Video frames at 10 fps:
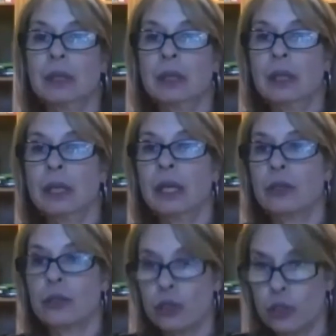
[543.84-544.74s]
a
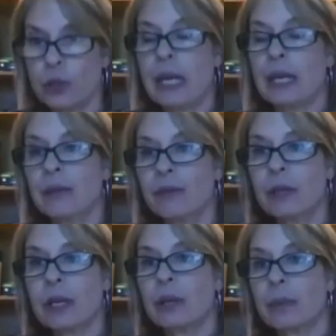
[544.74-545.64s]
constraint
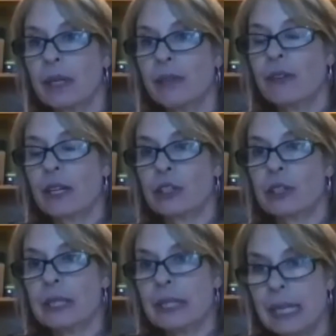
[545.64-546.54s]
for our
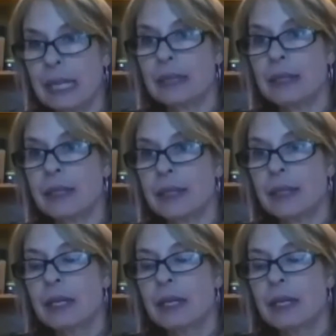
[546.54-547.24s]
manufacturing sites.